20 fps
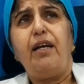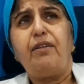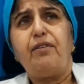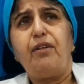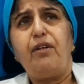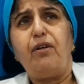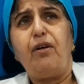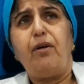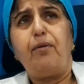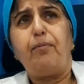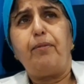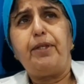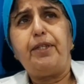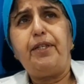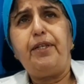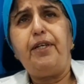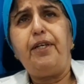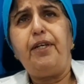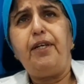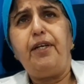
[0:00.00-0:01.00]
there are
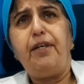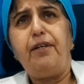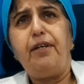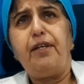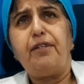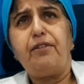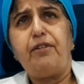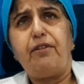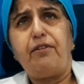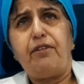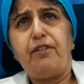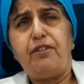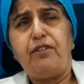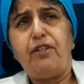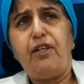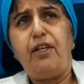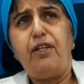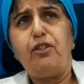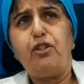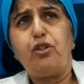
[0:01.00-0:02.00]
many
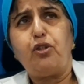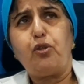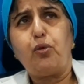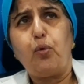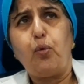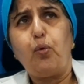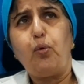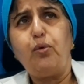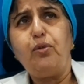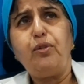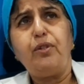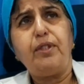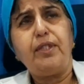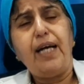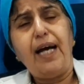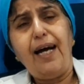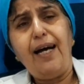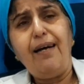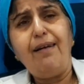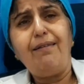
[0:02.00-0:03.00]
research shows
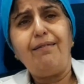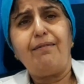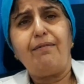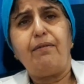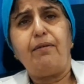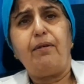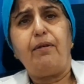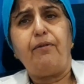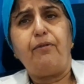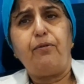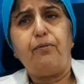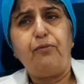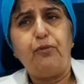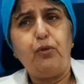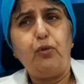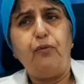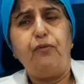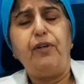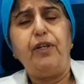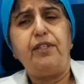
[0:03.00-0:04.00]
that
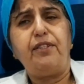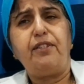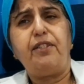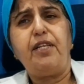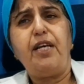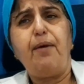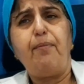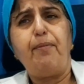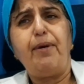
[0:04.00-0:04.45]
you will see